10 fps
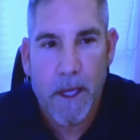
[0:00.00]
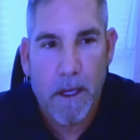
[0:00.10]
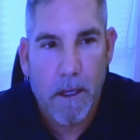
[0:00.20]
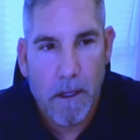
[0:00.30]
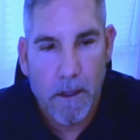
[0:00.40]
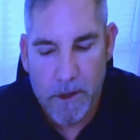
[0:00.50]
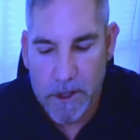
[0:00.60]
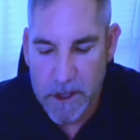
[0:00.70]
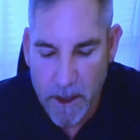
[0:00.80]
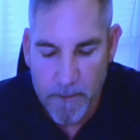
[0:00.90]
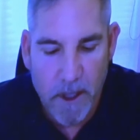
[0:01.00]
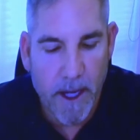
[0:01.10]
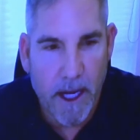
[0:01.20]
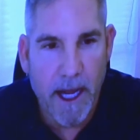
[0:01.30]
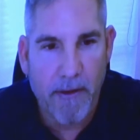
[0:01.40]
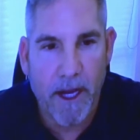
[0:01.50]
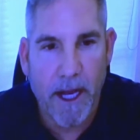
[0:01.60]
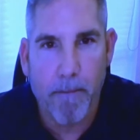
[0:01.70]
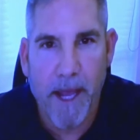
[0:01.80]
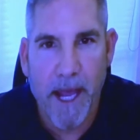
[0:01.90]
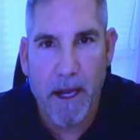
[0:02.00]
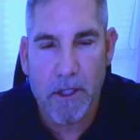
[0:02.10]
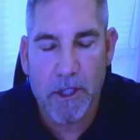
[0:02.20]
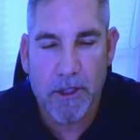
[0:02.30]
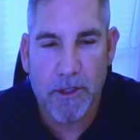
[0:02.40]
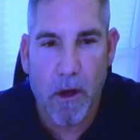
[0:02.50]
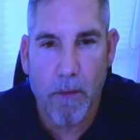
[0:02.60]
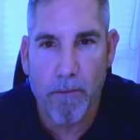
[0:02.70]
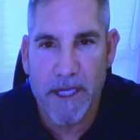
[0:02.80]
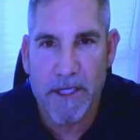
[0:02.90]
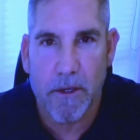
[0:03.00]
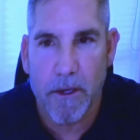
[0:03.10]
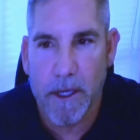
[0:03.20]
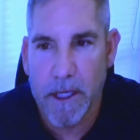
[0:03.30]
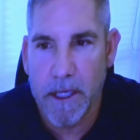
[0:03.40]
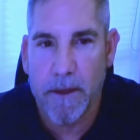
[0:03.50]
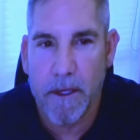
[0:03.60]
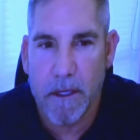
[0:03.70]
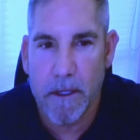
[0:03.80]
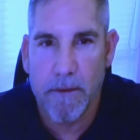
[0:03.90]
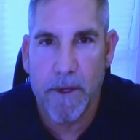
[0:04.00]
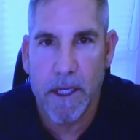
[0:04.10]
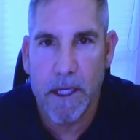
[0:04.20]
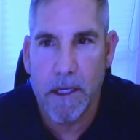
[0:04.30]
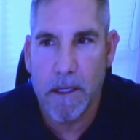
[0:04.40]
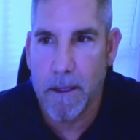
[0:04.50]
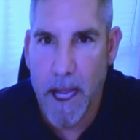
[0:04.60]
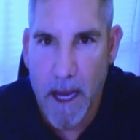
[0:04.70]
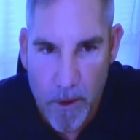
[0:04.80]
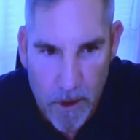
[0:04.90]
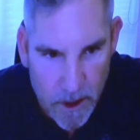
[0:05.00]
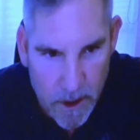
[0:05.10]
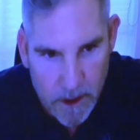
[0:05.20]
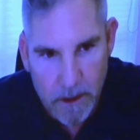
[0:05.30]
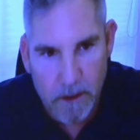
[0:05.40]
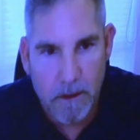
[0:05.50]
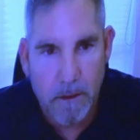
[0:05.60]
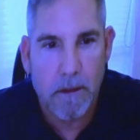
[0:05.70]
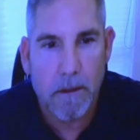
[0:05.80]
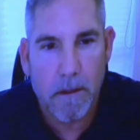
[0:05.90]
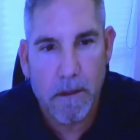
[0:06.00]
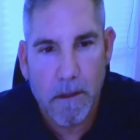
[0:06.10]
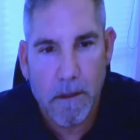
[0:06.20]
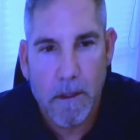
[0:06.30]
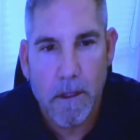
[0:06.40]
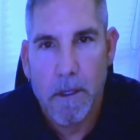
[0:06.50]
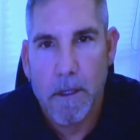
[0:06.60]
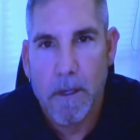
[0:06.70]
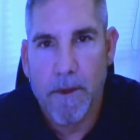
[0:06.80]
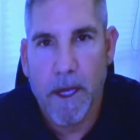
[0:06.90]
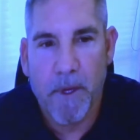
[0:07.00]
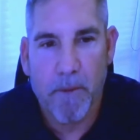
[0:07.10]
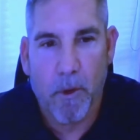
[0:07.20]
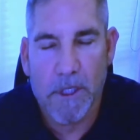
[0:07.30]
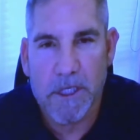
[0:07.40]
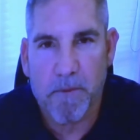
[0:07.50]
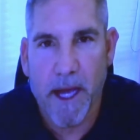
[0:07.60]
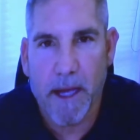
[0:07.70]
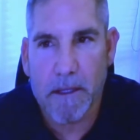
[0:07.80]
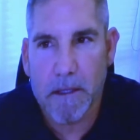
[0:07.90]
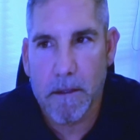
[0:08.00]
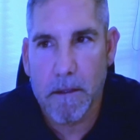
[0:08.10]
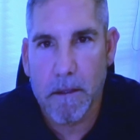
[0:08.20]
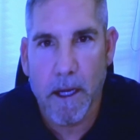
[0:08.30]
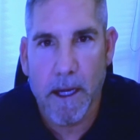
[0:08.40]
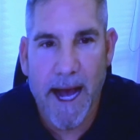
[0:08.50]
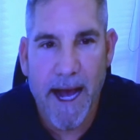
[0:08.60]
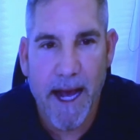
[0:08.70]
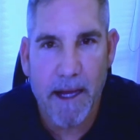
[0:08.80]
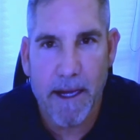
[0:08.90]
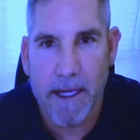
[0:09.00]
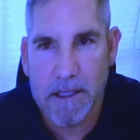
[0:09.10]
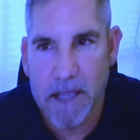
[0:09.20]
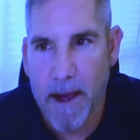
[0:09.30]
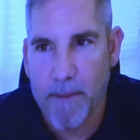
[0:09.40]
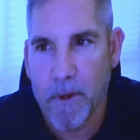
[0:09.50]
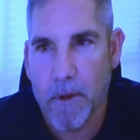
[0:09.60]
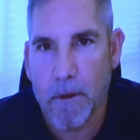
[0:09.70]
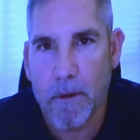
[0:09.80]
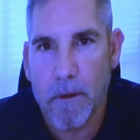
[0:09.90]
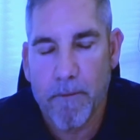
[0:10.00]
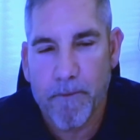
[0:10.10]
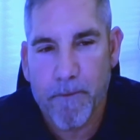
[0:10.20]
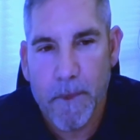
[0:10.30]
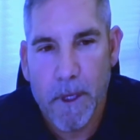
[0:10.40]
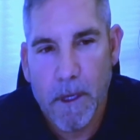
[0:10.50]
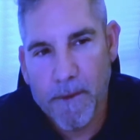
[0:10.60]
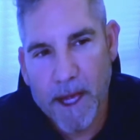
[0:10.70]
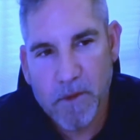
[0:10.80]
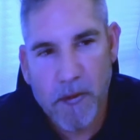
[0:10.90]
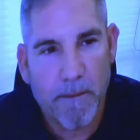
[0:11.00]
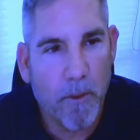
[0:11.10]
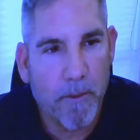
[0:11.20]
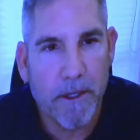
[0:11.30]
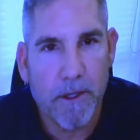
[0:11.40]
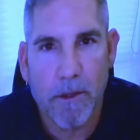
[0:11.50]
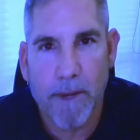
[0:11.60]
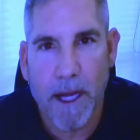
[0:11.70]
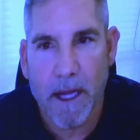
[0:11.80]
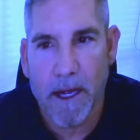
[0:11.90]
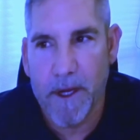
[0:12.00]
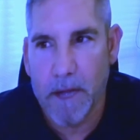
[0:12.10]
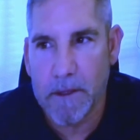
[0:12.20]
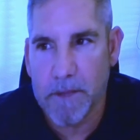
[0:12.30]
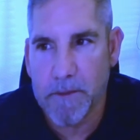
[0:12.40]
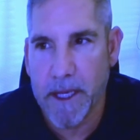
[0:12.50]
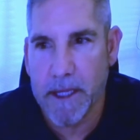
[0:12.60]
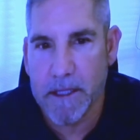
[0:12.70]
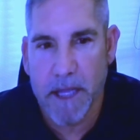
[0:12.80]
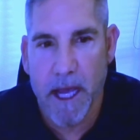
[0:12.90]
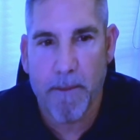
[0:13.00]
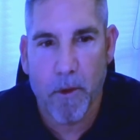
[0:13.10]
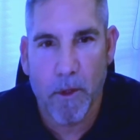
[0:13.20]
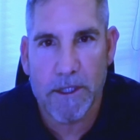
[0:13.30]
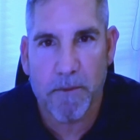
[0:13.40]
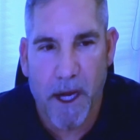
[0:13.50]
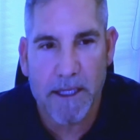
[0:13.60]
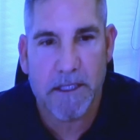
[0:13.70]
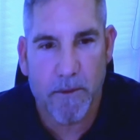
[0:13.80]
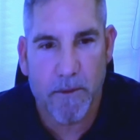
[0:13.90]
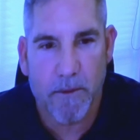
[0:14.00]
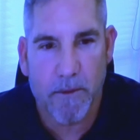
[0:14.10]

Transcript: there's something about having a man, a strong mentor in the neighborhood that people respect, a guide, an example. And that's what I'm hoping to do with my life now, just be an example of what's possible.